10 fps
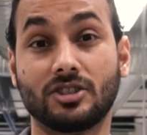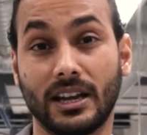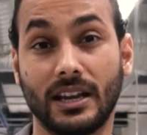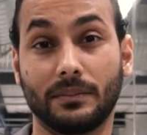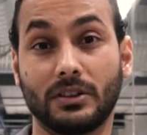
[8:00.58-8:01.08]

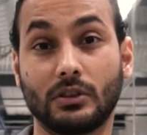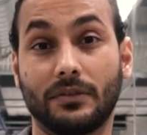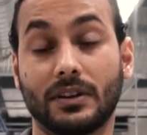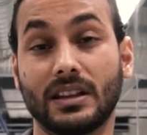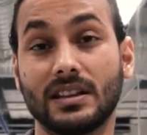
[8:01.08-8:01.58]
trucking company is
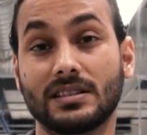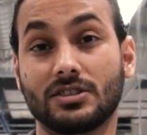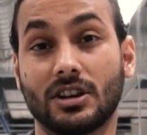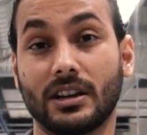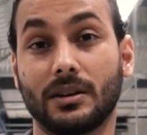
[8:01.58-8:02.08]
offering this, this
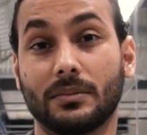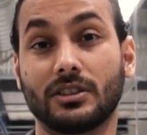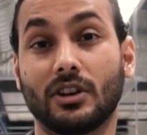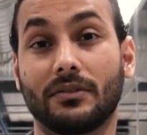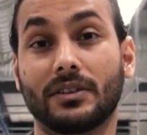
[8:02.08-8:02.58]
trucking company
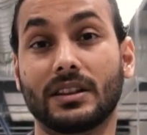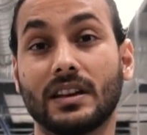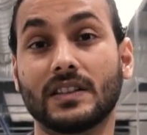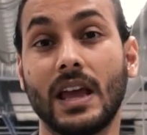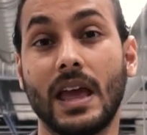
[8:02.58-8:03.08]
is offering
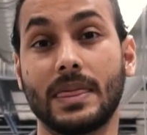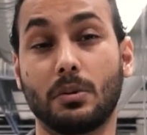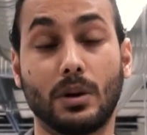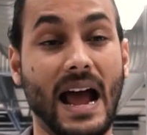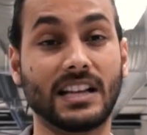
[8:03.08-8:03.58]
this. They
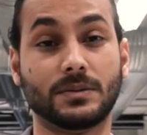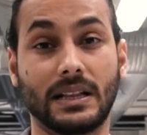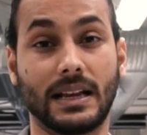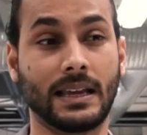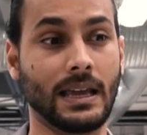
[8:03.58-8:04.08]
would ask me
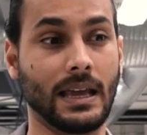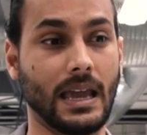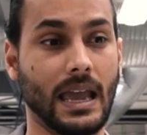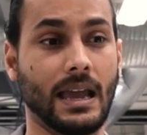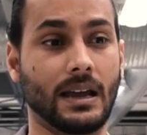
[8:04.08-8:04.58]
like,
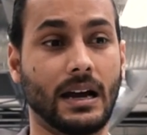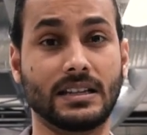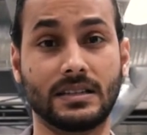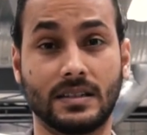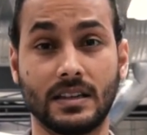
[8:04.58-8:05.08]
hey,
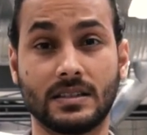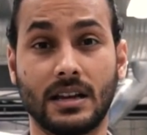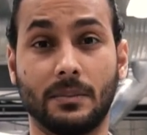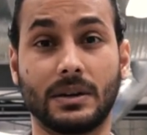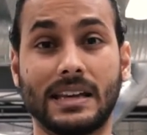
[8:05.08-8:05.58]
is this
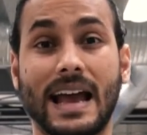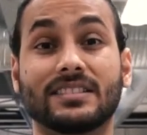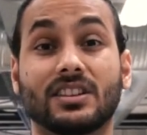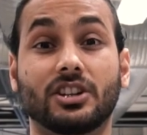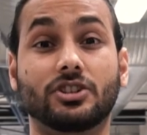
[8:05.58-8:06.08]
company
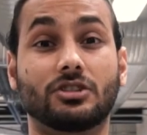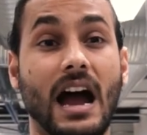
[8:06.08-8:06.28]
has a